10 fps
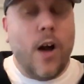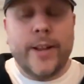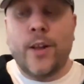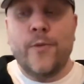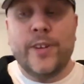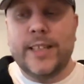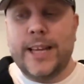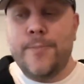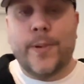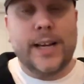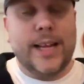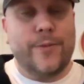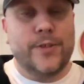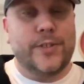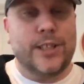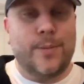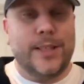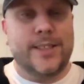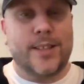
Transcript: Yeah. I don't think the impact levels for some of this